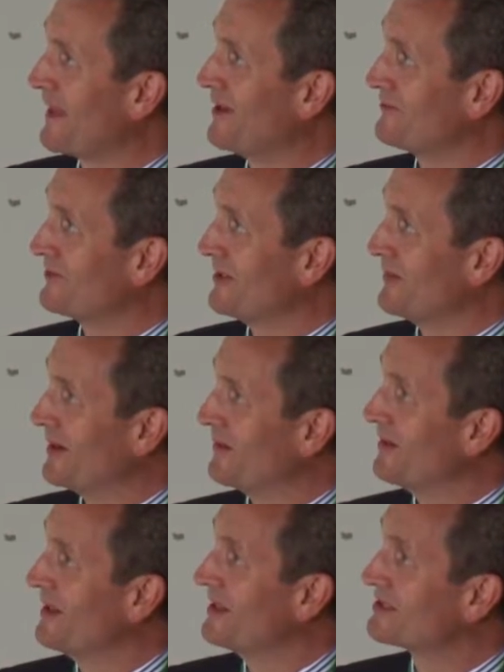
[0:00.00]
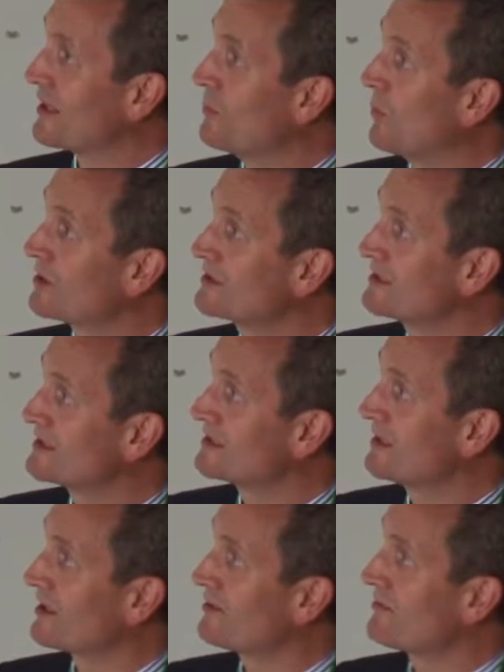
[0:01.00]
Hopefully you will. So what is the
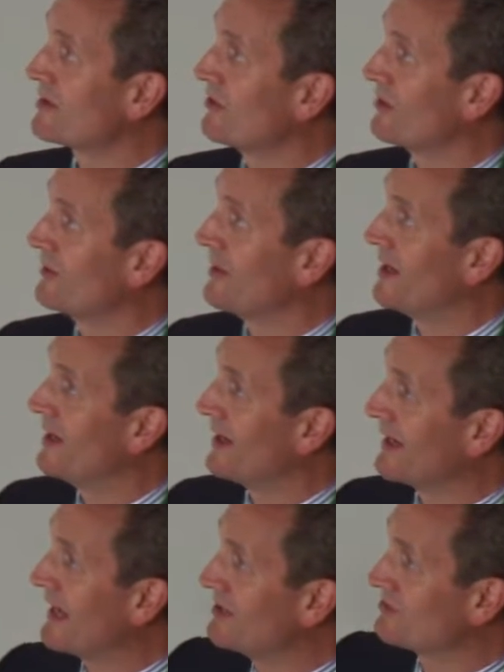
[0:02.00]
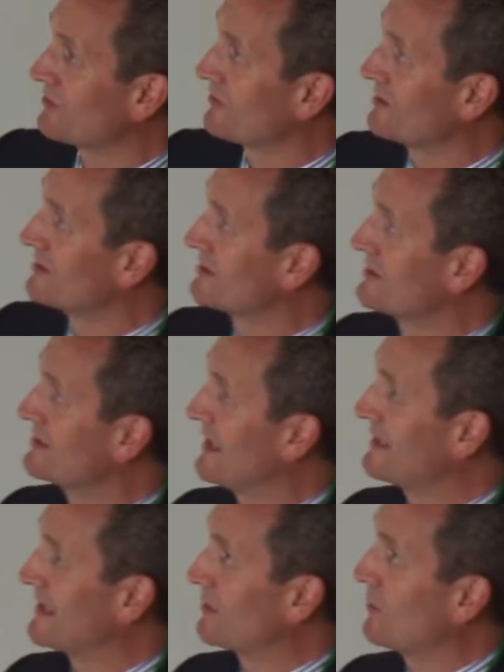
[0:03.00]
circular economy? Again, Jonathan's
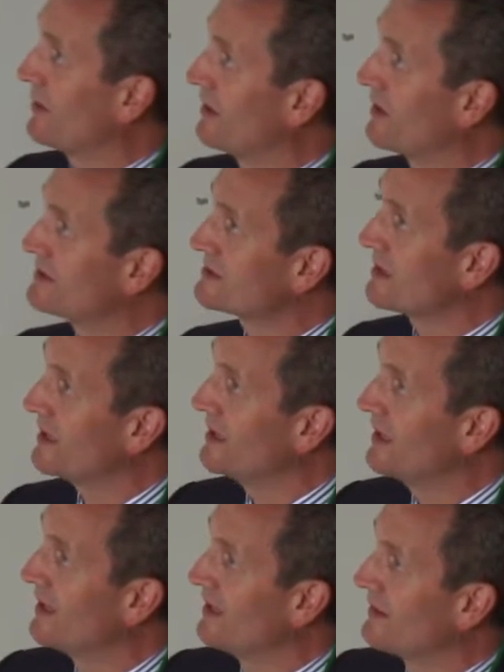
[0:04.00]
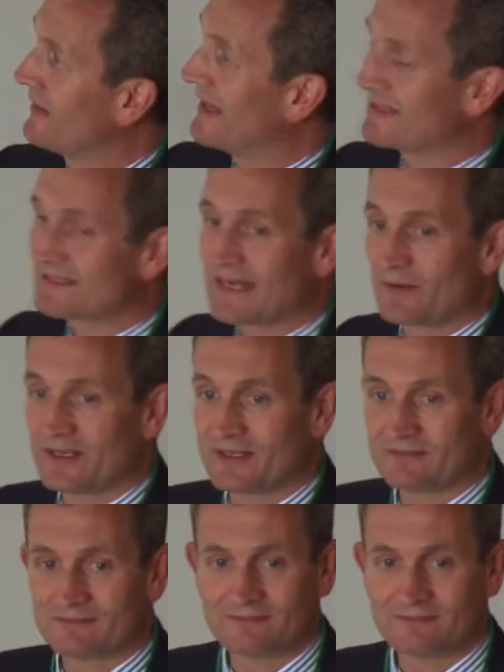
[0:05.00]
set this out quite nicely. That's how it